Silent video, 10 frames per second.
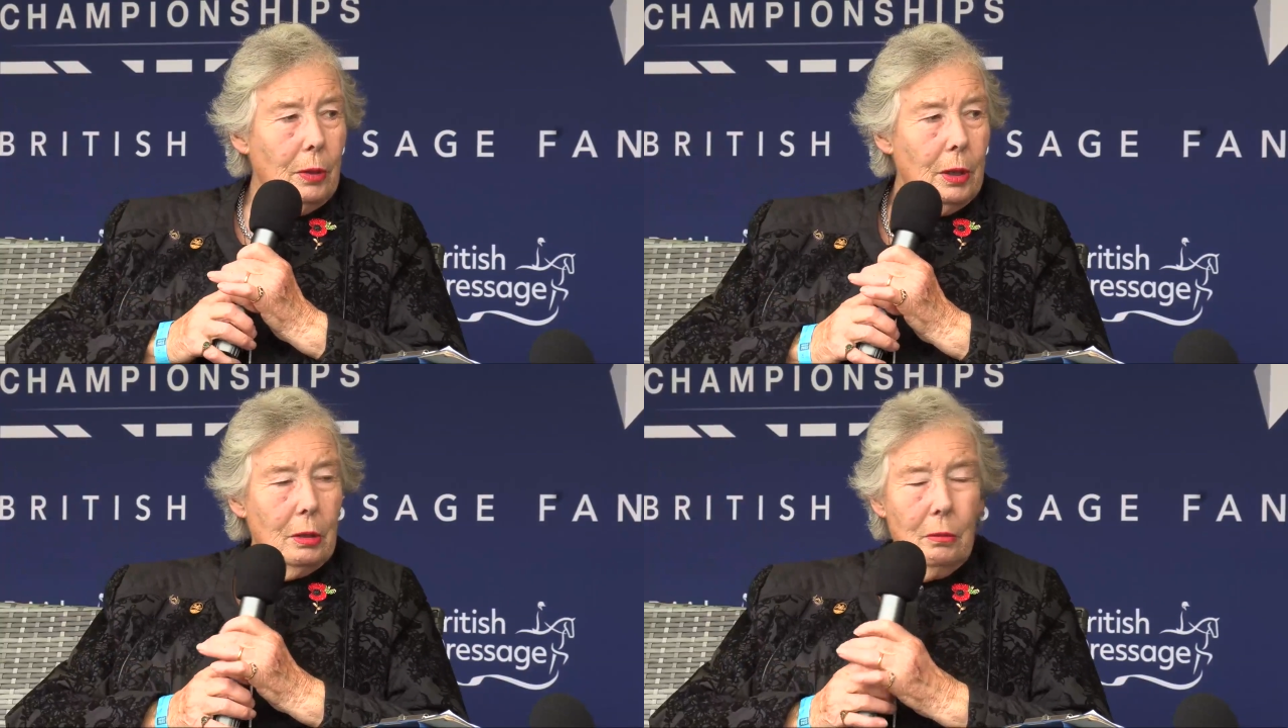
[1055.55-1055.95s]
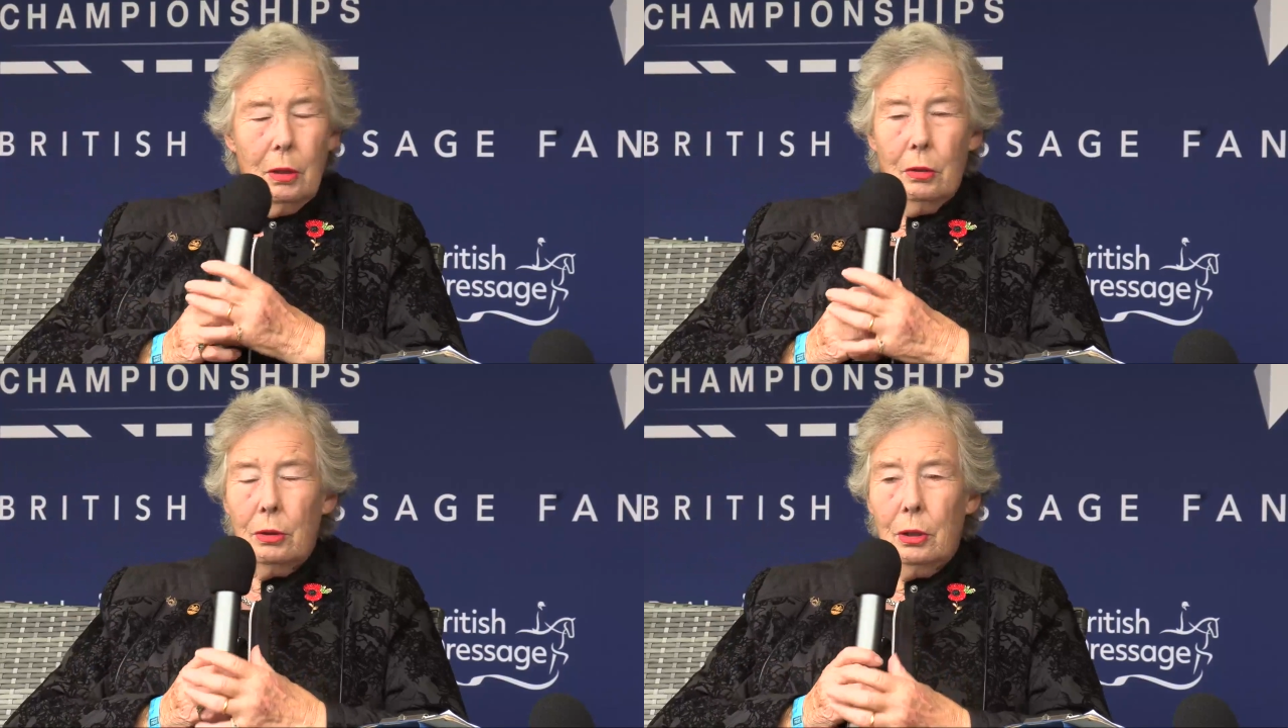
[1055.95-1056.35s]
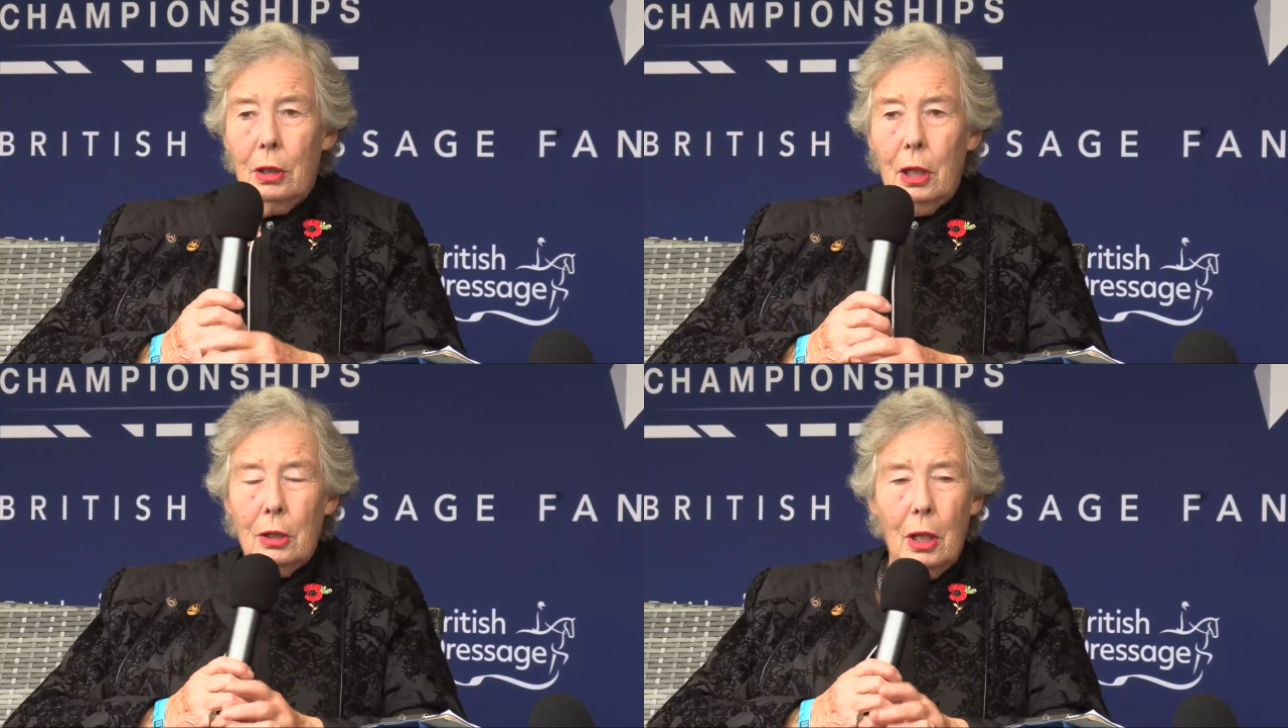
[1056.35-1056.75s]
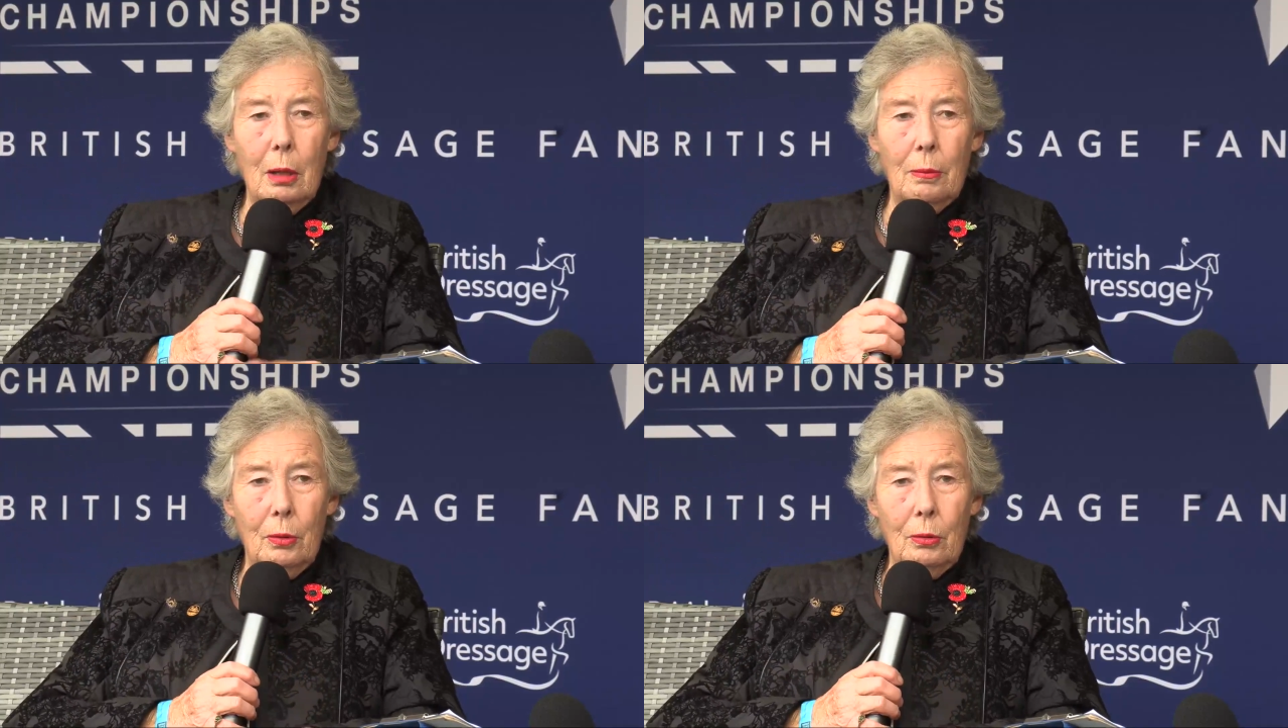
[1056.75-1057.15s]
So we got to the next
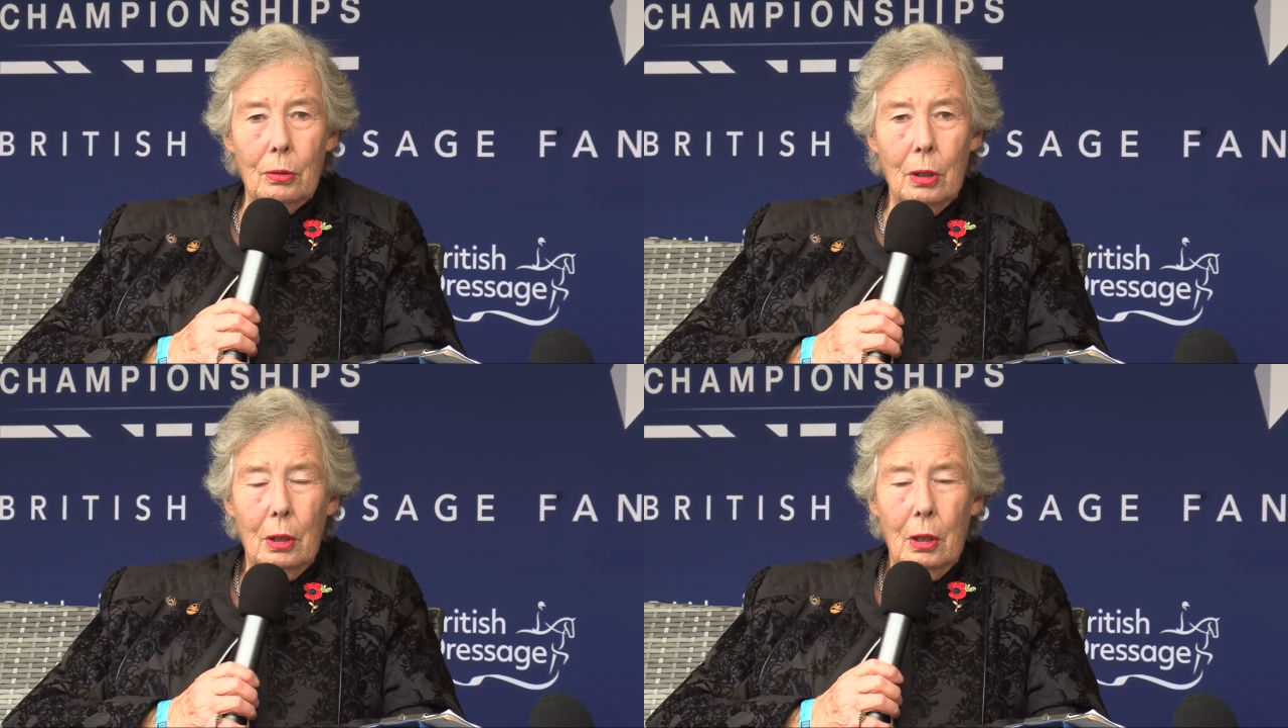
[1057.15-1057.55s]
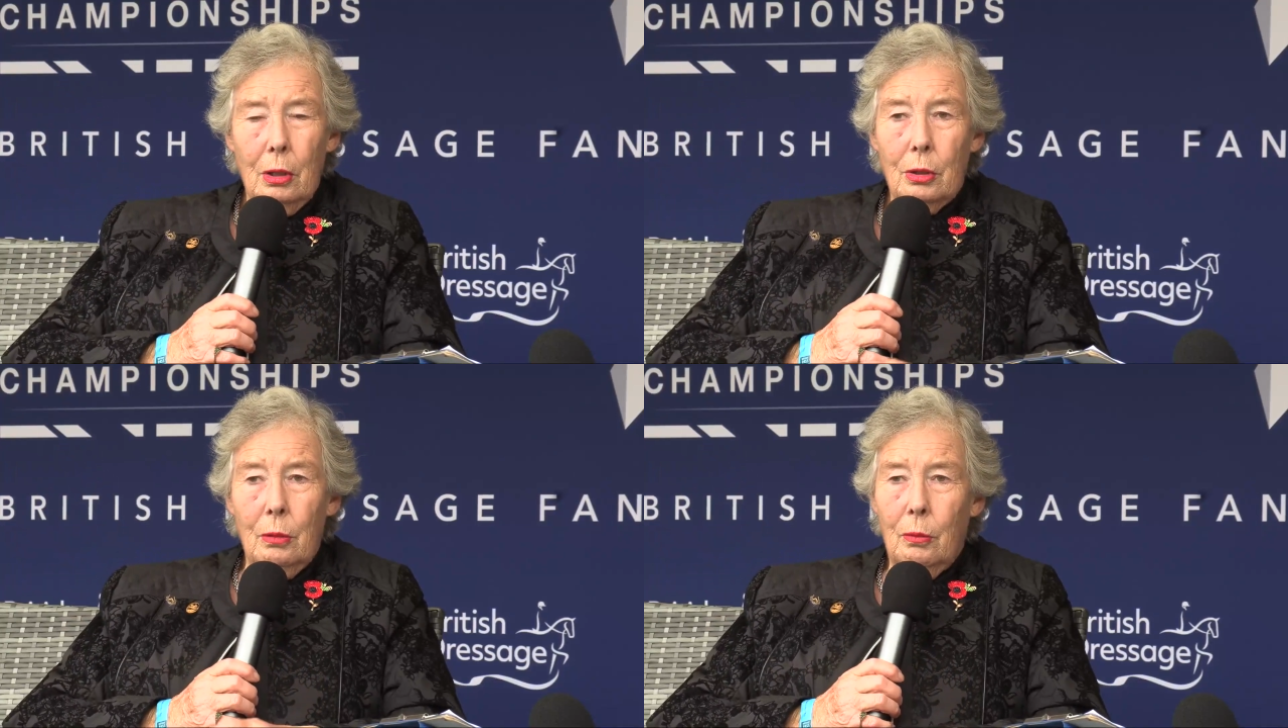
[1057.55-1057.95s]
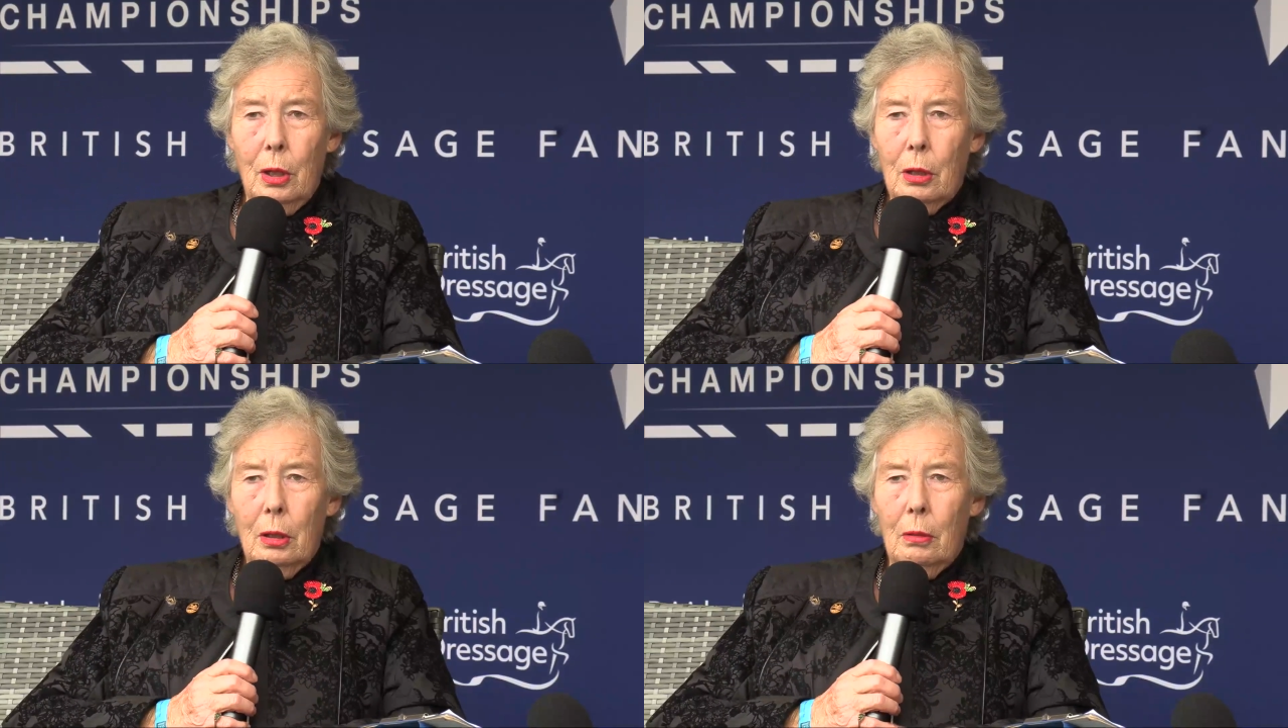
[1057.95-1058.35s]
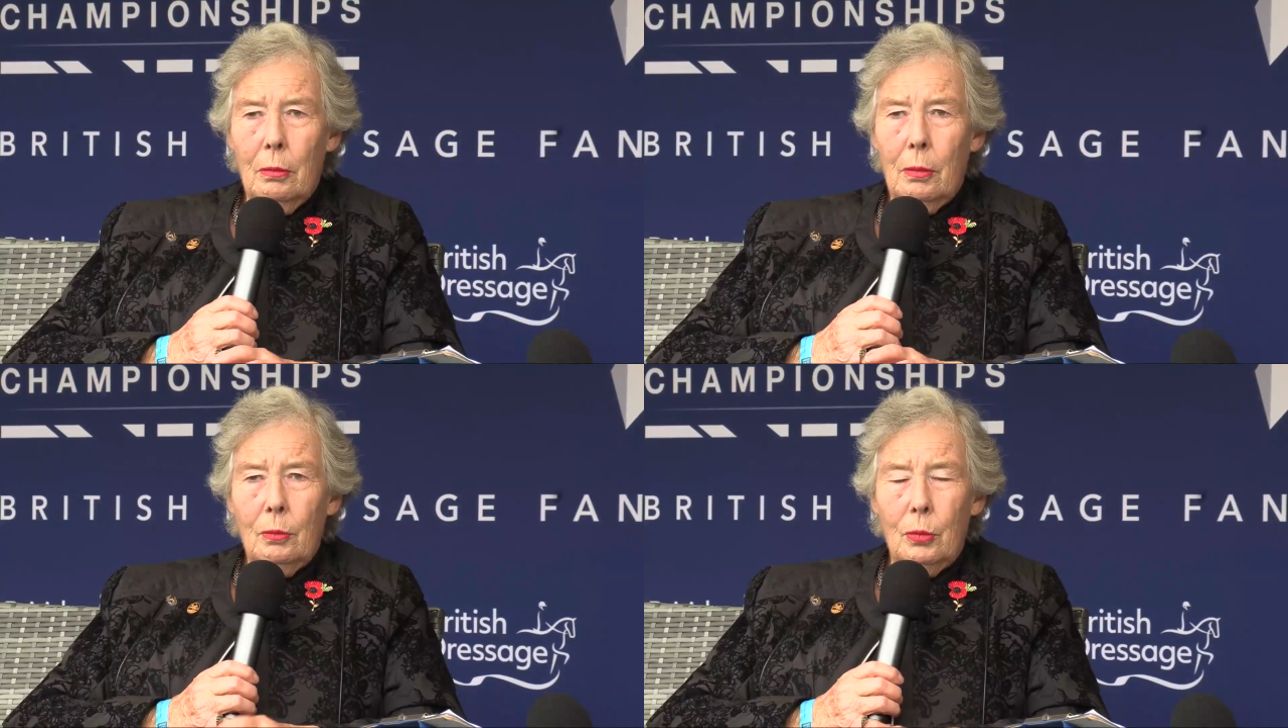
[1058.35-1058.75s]
airport somewhere, I can't
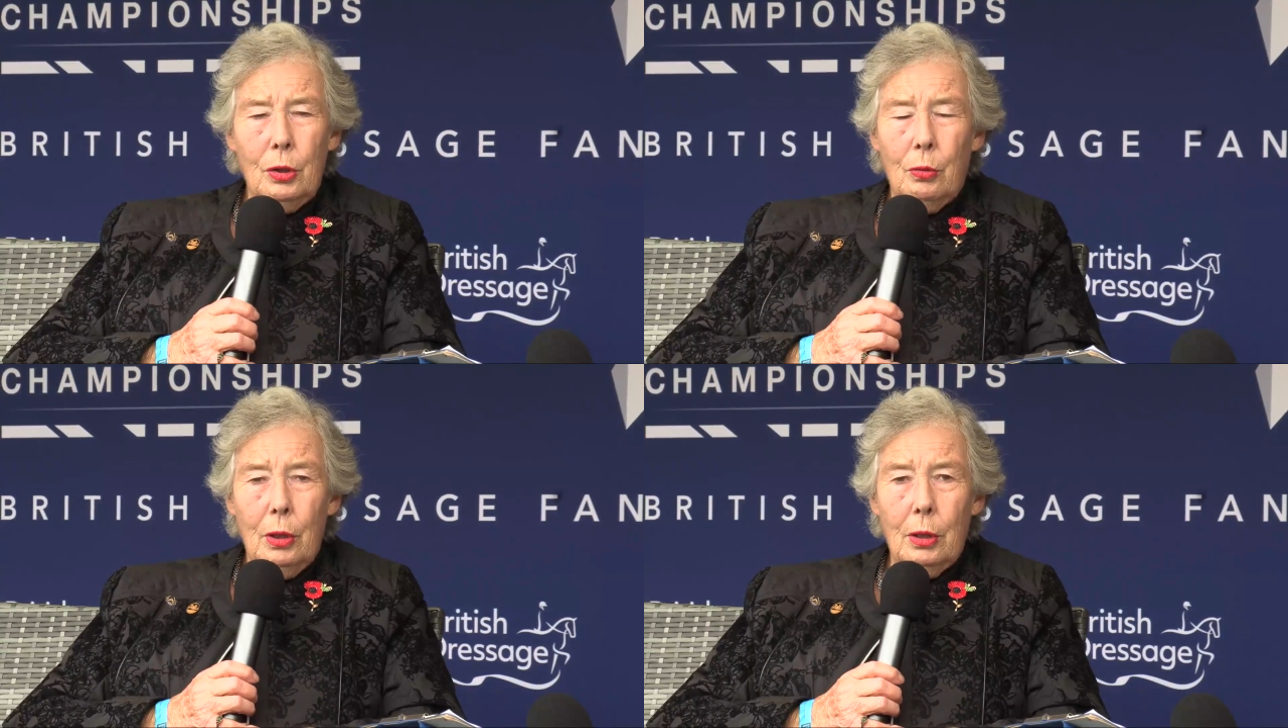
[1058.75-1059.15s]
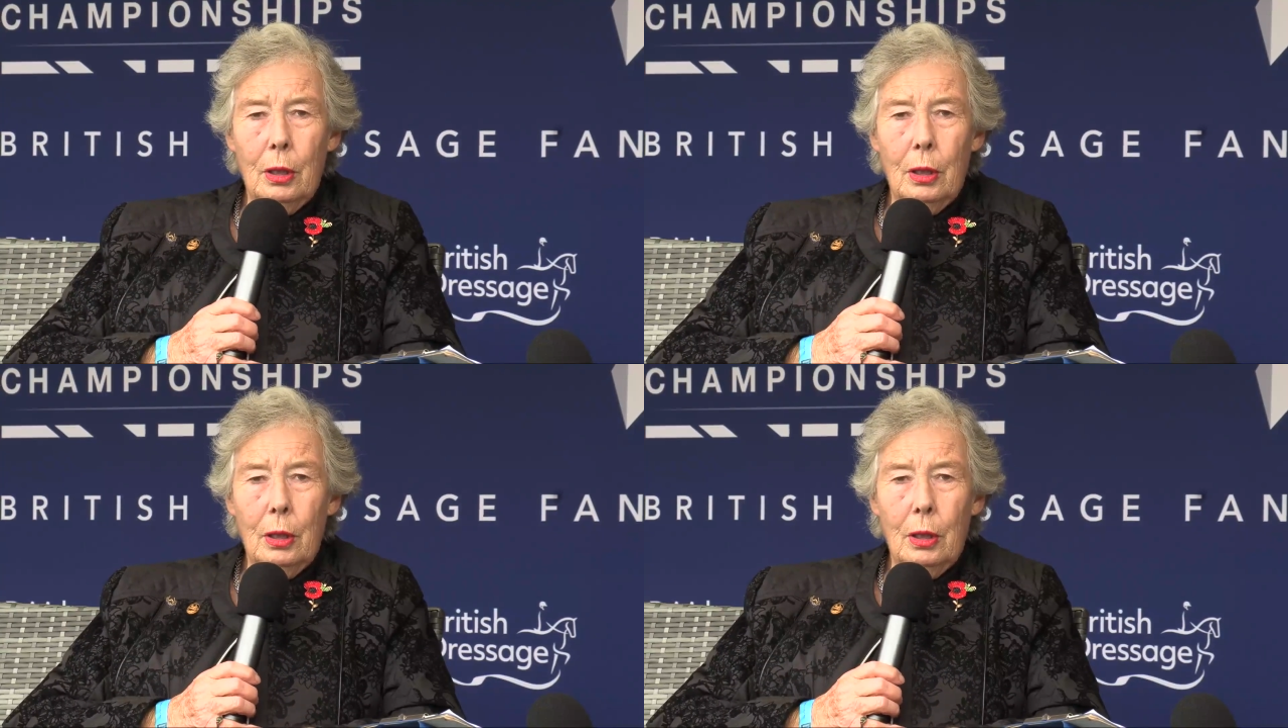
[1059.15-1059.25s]
remember which one.